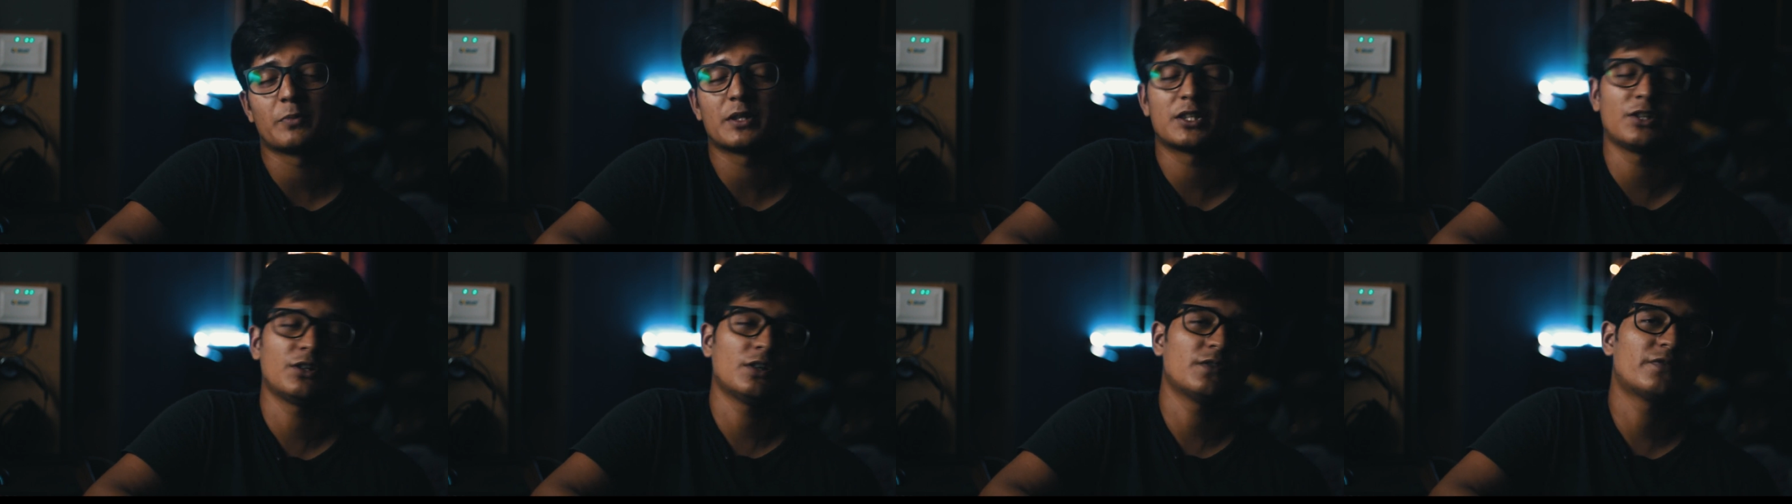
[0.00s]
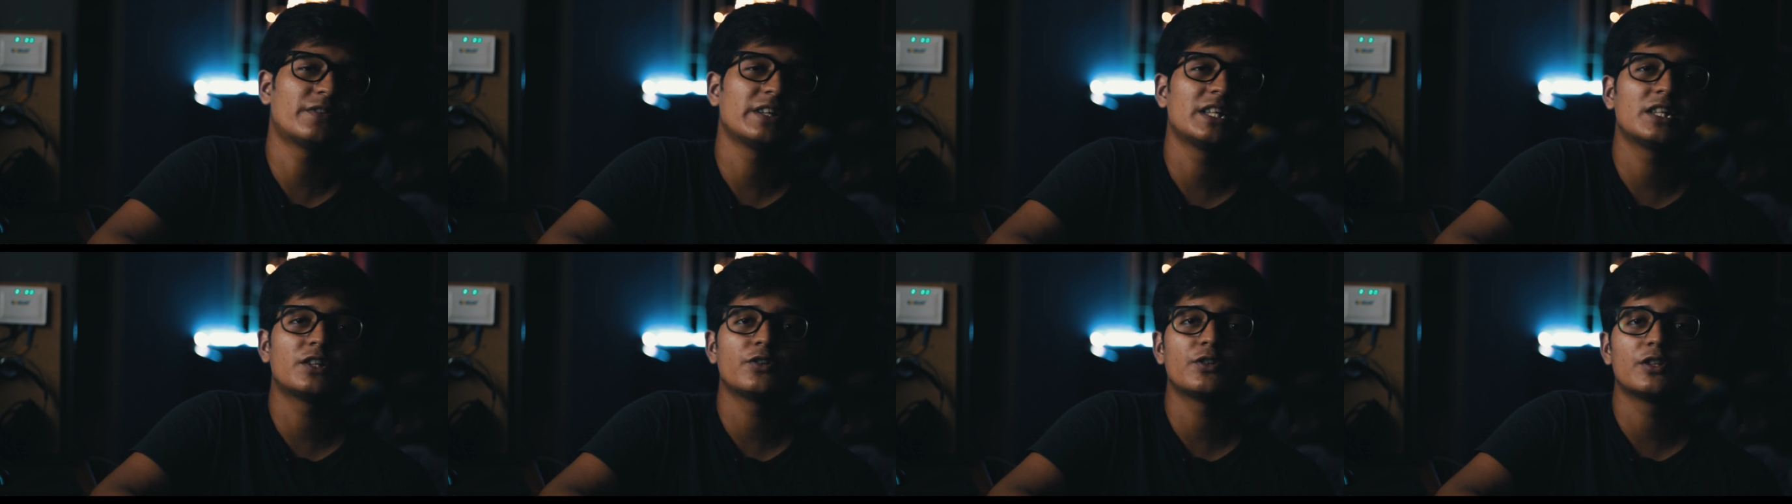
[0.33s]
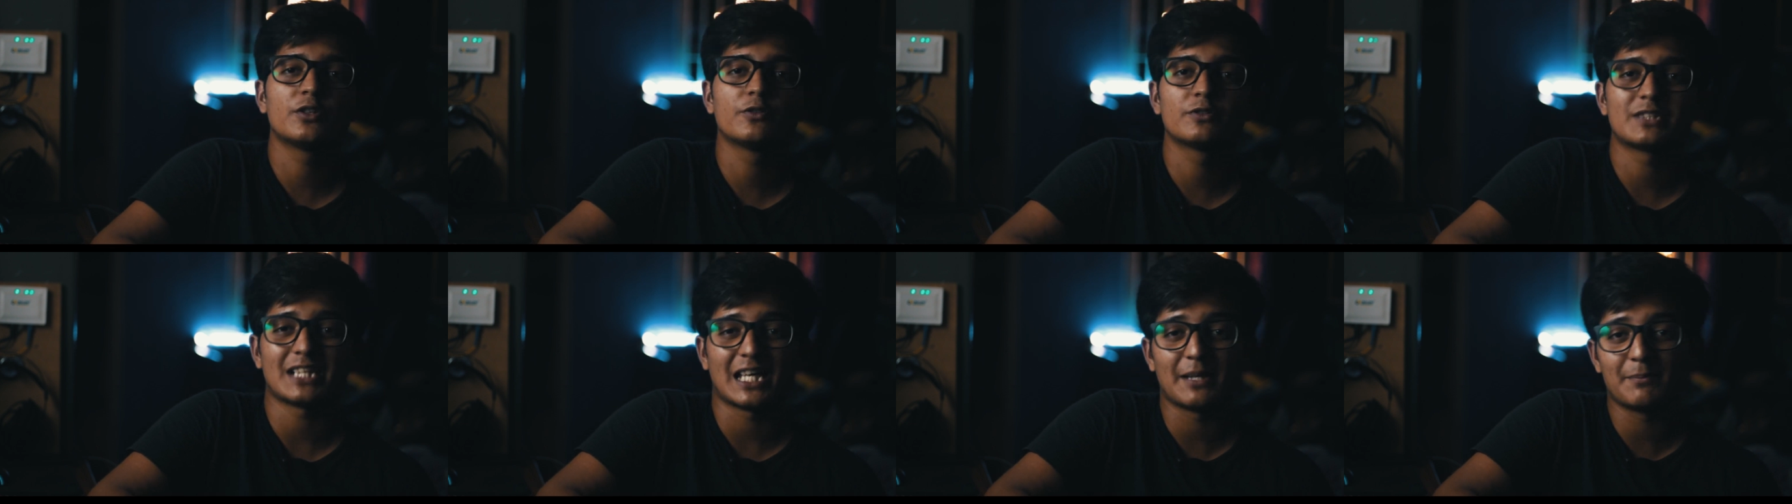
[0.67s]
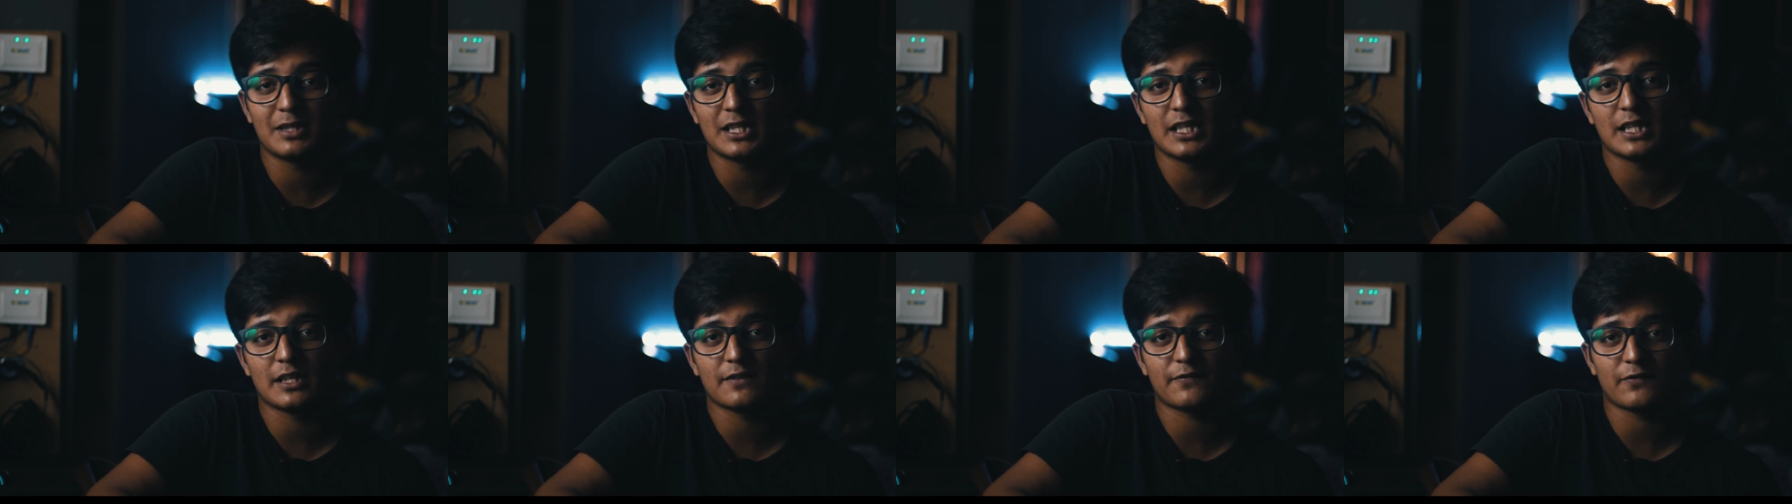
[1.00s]
but you're free to use
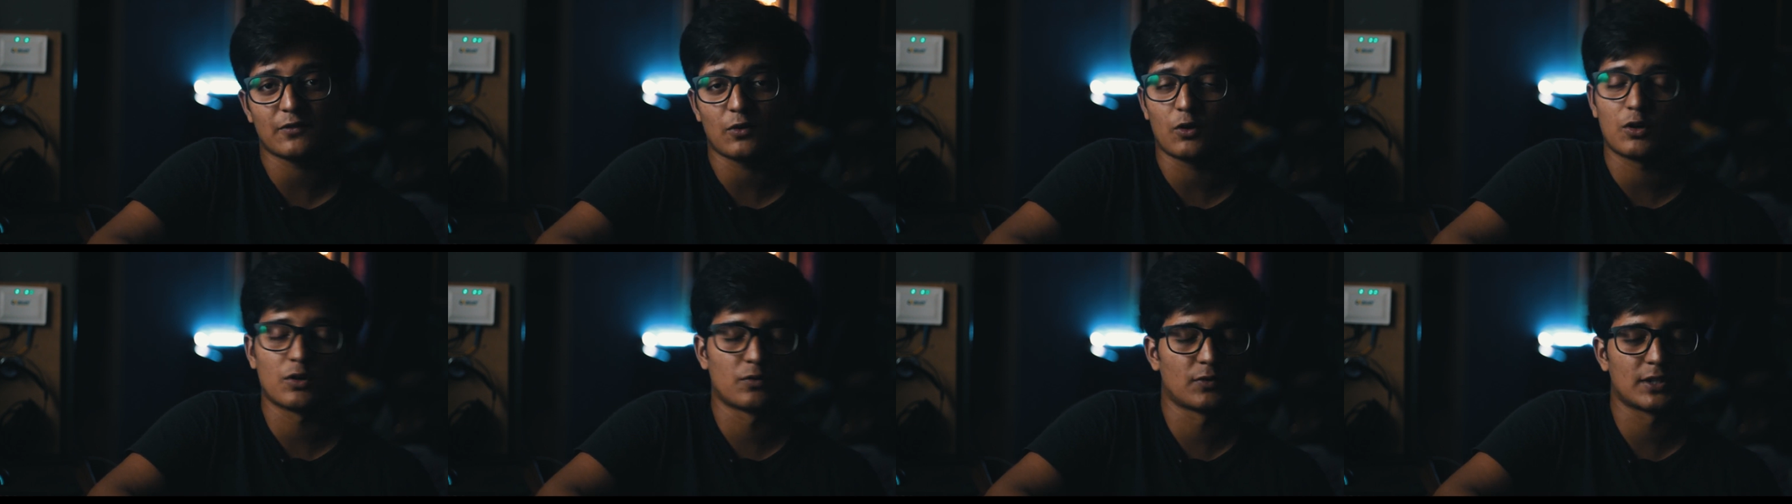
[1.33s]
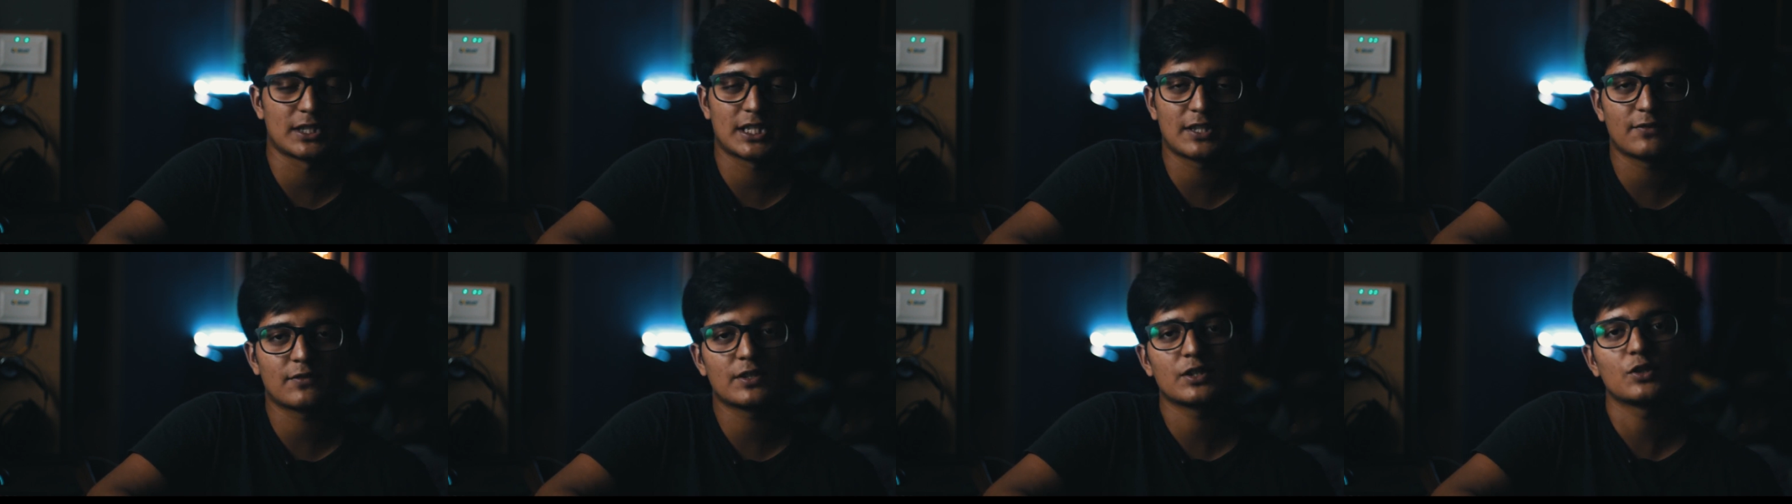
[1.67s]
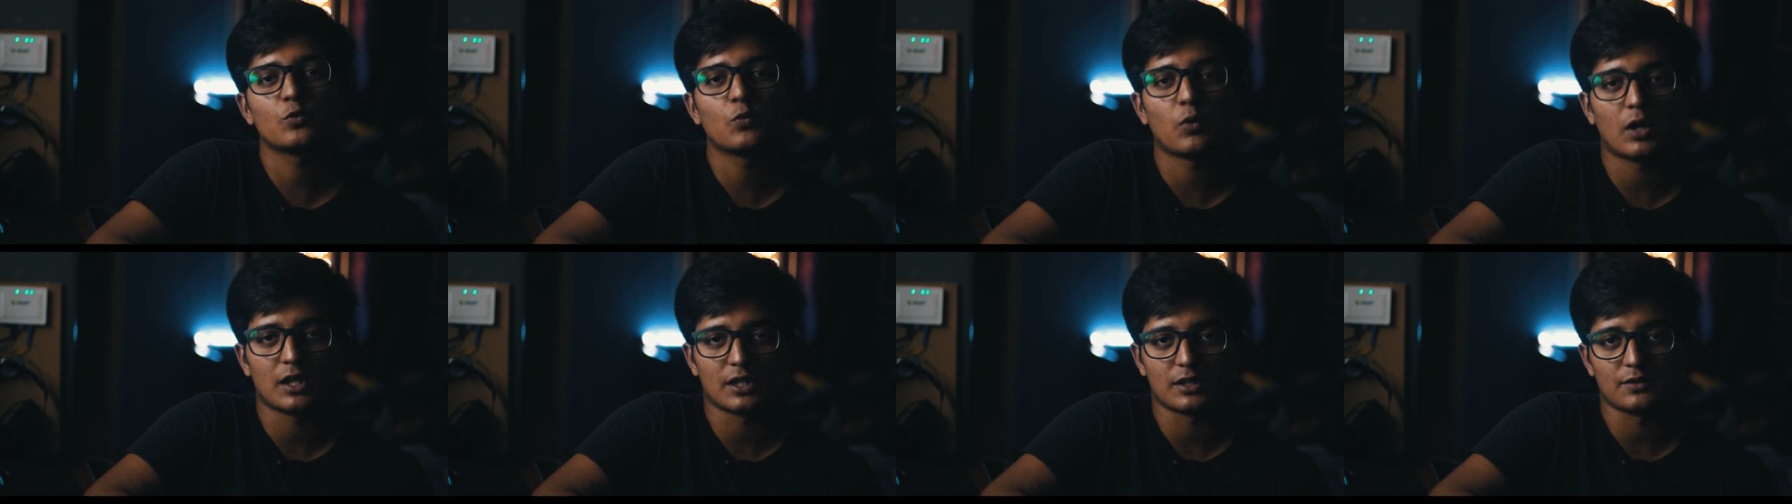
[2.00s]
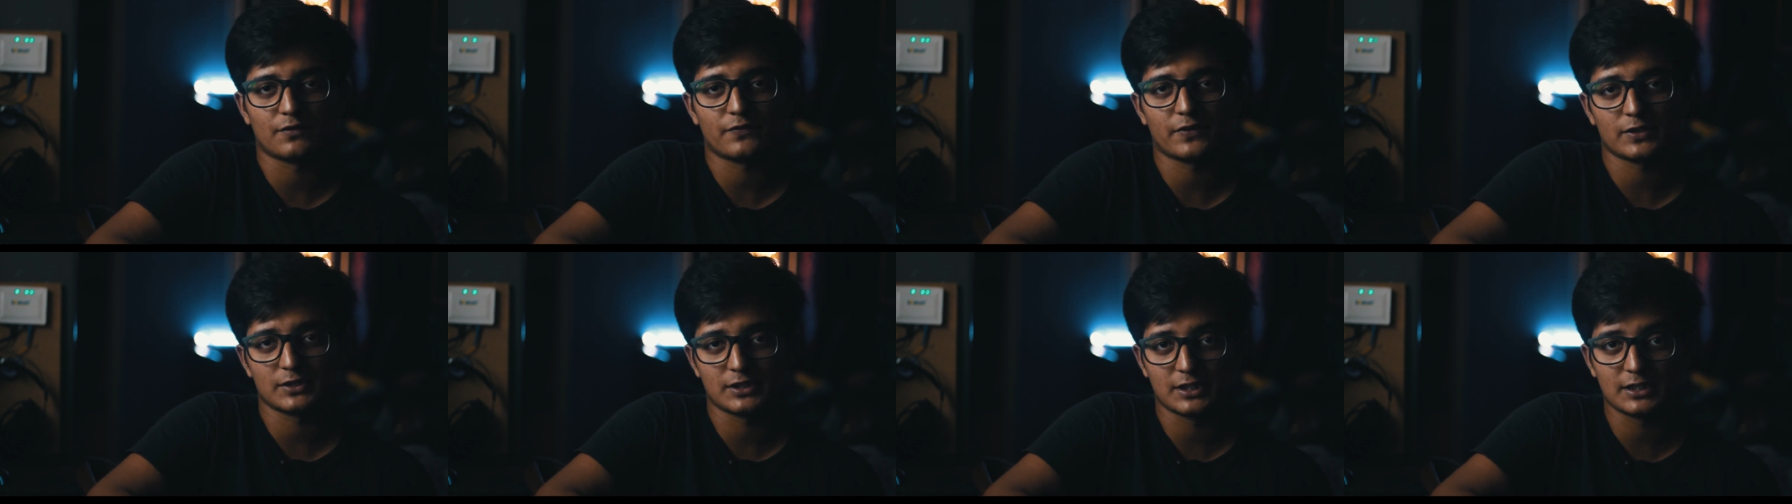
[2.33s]
MDF or whatever you
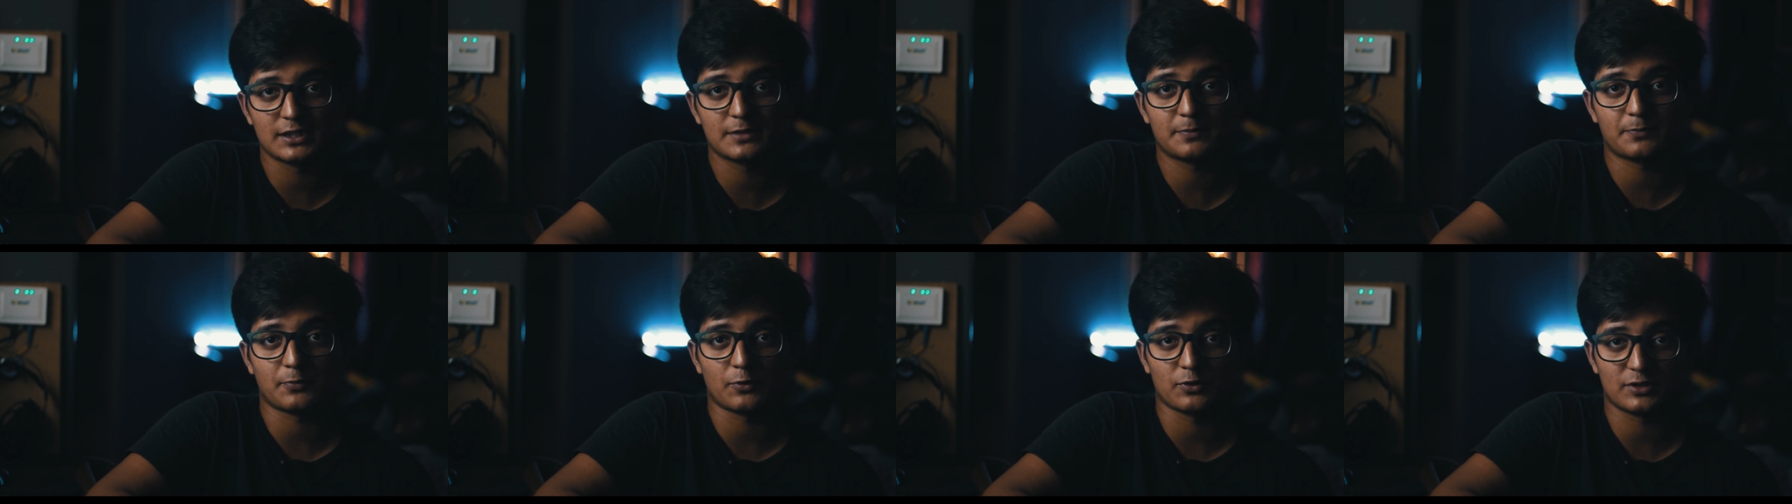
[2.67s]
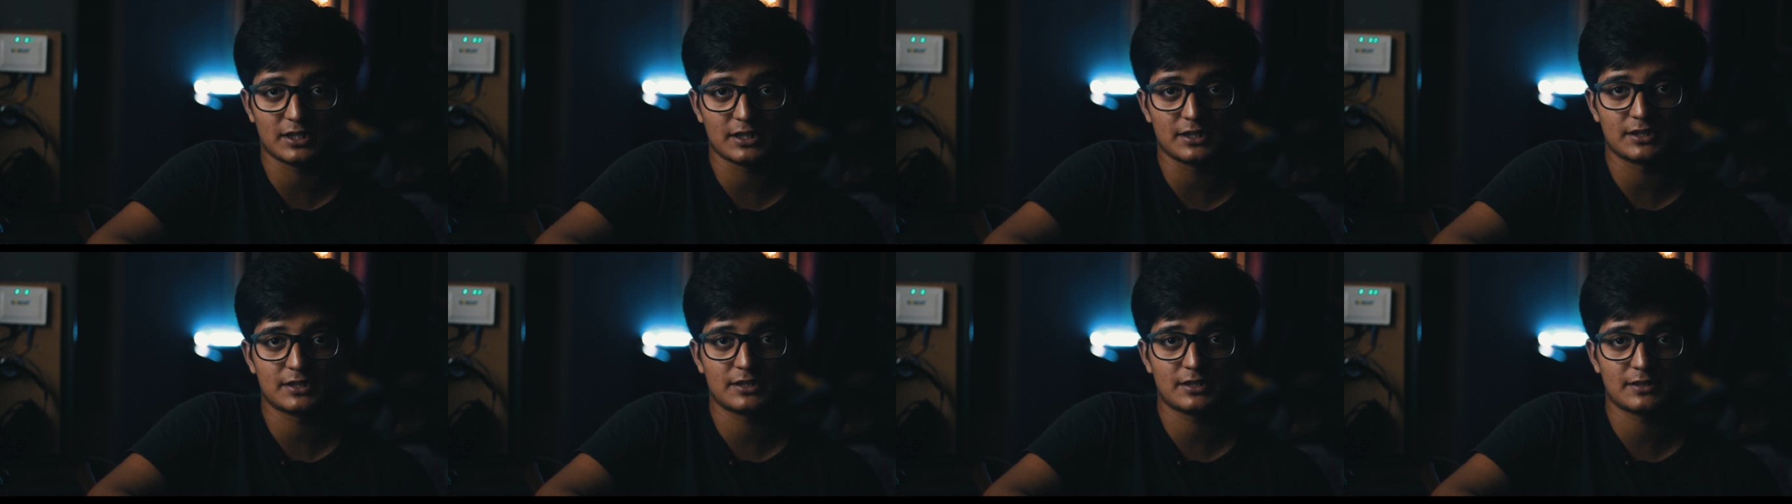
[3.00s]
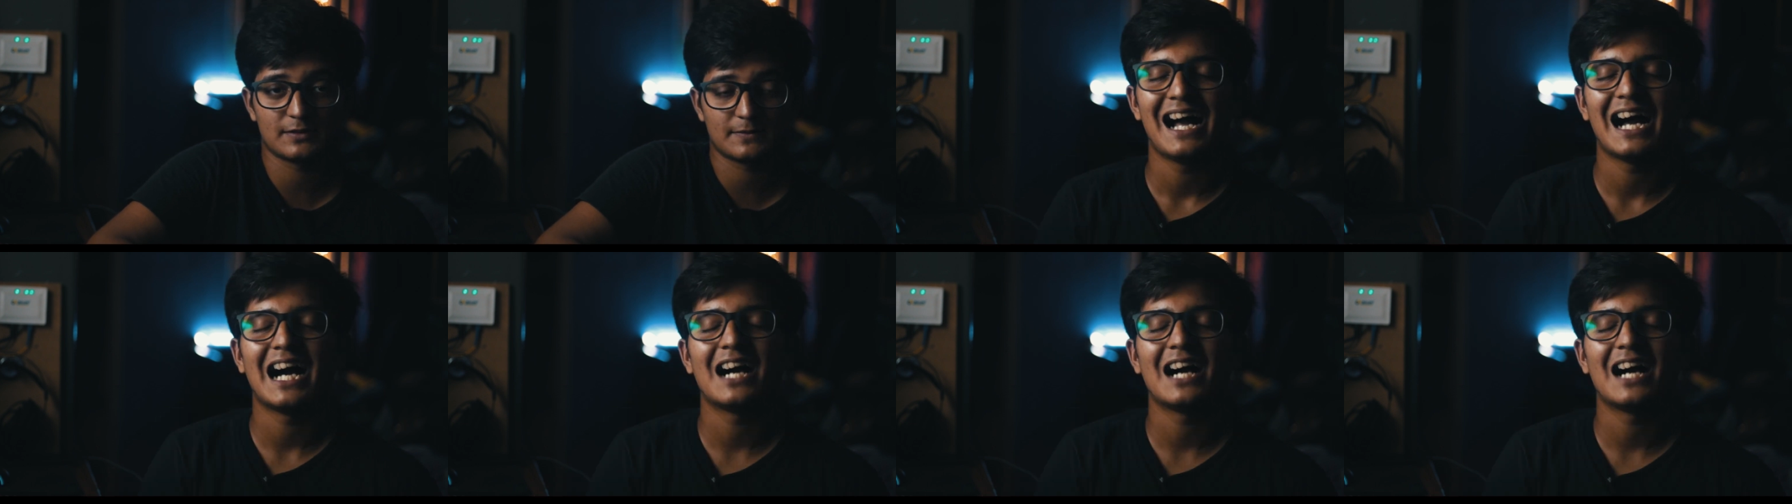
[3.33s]
want for this process.